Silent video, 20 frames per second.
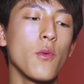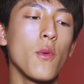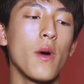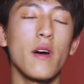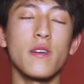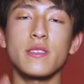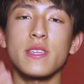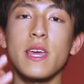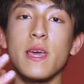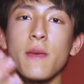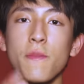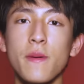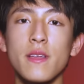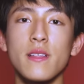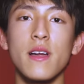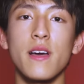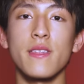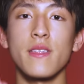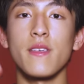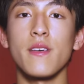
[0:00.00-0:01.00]
whilst keeping
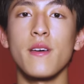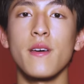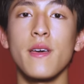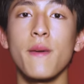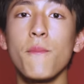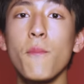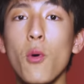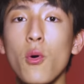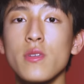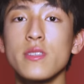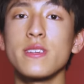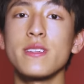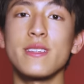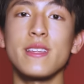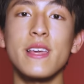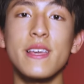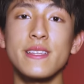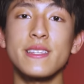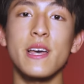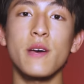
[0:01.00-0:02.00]
like the important
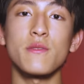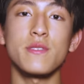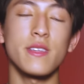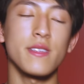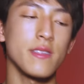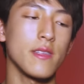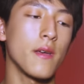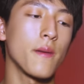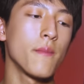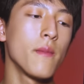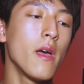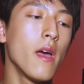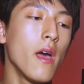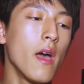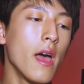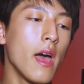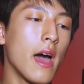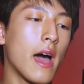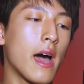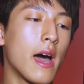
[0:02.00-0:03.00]
details in them.
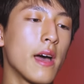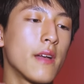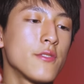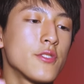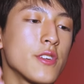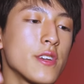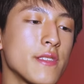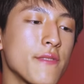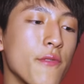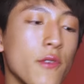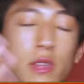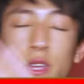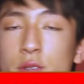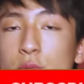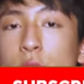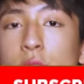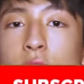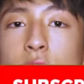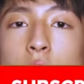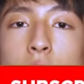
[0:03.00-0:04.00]
And just for this
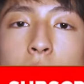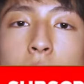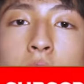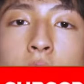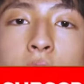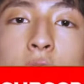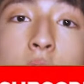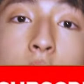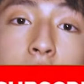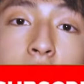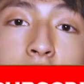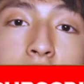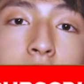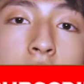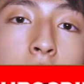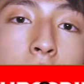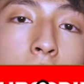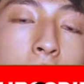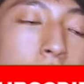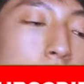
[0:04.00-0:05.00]
review, I'll focus
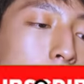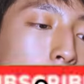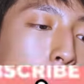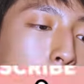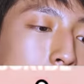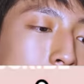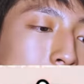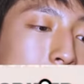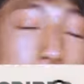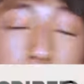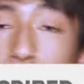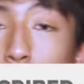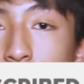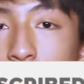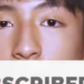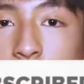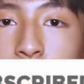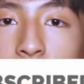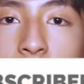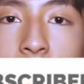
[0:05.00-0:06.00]
on mainly what's
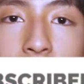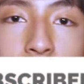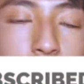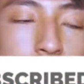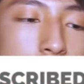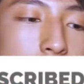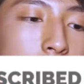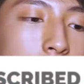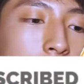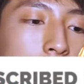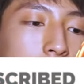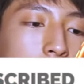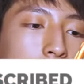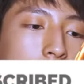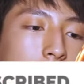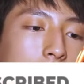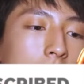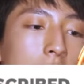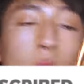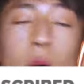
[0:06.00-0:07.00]
changed
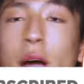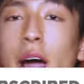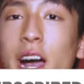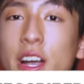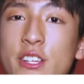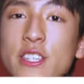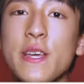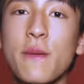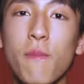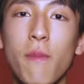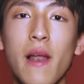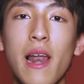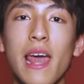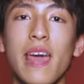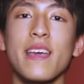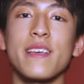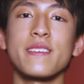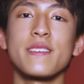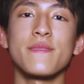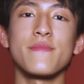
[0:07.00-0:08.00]
and how it actually
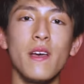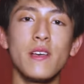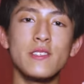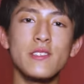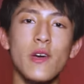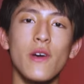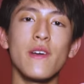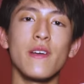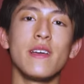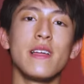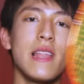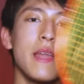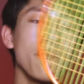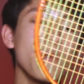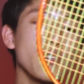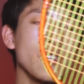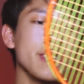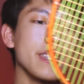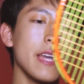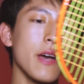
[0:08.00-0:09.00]
plays. So let me
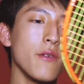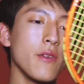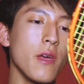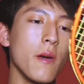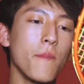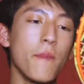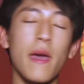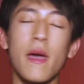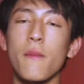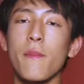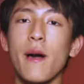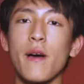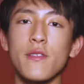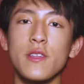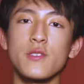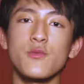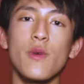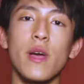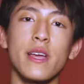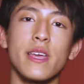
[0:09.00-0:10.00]
just tell you a bit about
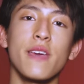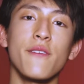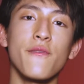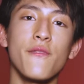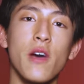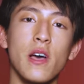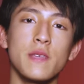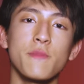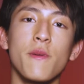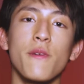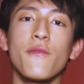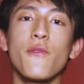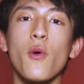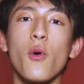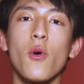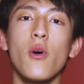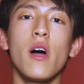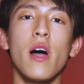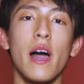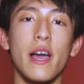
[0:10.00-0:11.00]
this racket first
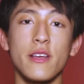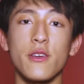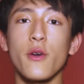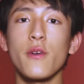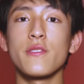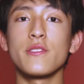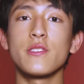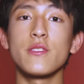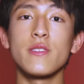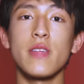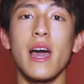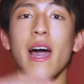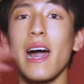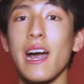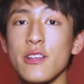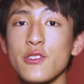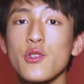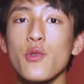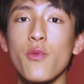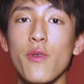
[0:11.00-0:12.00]
before I go into the
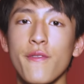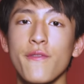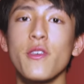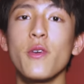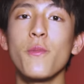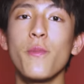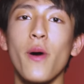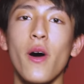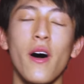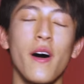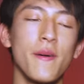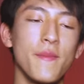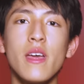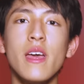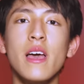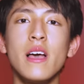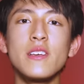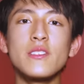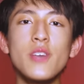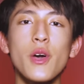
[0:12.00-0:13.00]
actual review part.
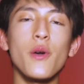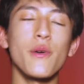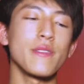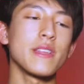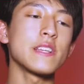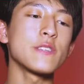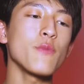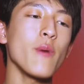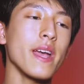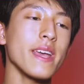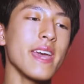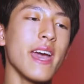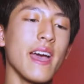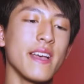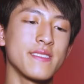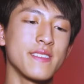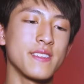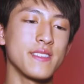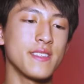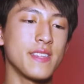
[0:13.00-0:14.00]
So this racket
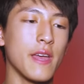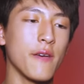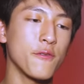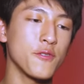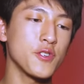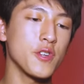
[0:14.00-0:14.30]
has a stiff